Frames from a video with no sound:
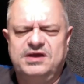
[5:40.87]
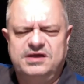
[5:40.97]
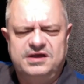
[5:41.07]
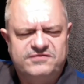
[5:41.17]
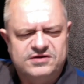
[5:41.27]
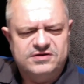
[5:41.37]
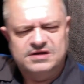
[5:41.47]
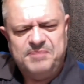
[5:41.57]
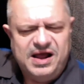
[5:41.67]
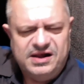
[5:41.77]
is
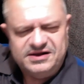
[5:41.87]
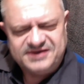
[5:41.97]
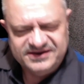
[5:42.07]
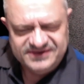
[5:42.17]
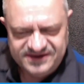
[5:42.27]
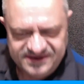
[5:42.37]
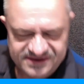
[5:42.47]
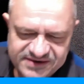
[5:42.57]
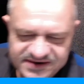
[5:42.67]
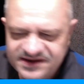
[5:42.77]
playing for the
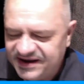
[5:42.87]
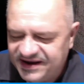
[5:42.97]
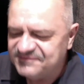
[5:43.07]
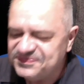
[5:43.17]
balcony.